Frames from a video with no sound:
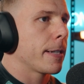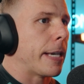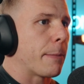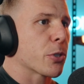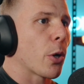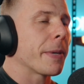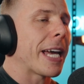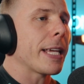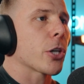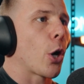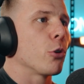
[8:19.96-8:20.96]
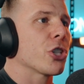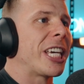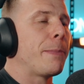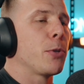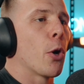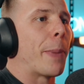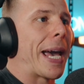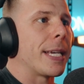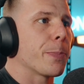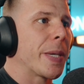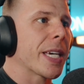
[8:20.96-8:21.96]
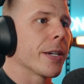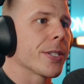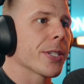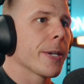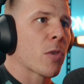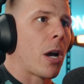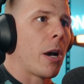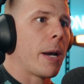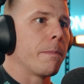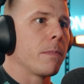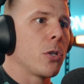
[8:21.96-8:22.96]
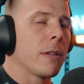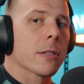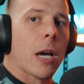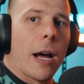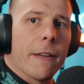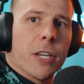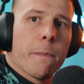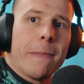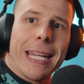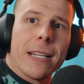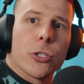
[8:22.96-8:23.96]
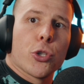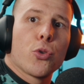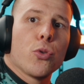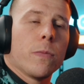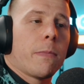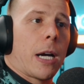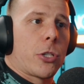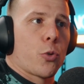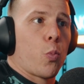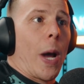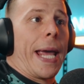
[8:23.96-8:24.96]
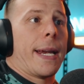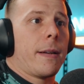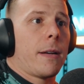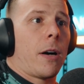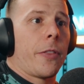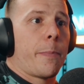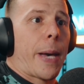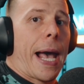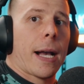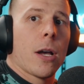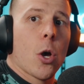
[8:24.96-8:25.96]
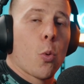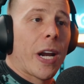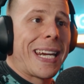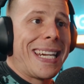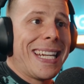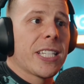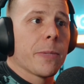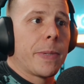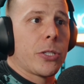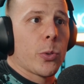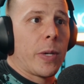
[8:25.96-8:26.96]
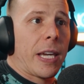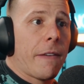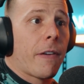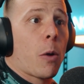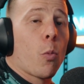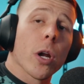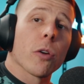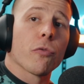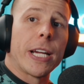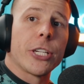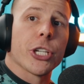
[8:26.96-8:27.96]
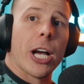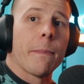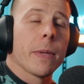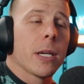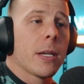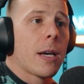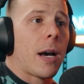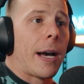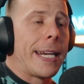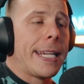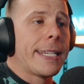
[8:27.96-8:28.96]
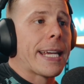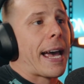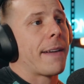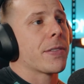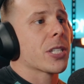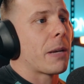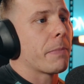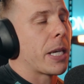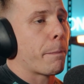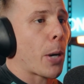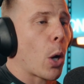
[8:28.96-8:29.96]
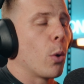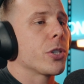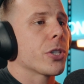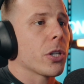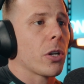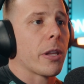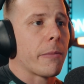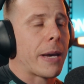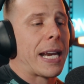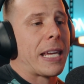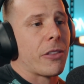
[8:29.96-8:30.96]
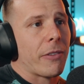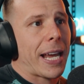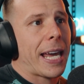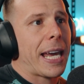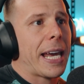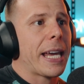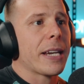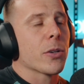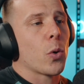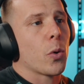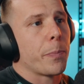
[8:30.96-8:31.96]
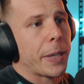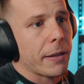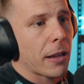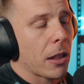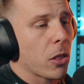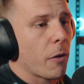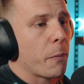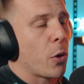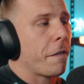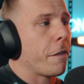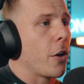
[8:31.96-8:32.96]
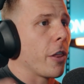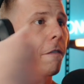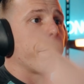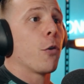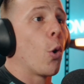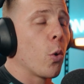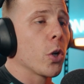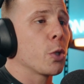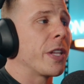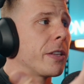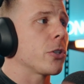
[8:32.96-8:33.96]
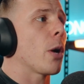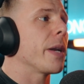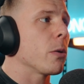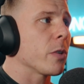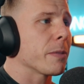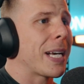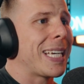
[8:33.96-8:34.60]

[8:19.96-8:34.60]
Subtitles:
Yep, so I'm getting coach keep your base because I'm kind of committing too much weight on the back. What I need to be doing if I want to reach up, I need to have something posted on the mat, either a hand or be a lot more further forward with dominant with my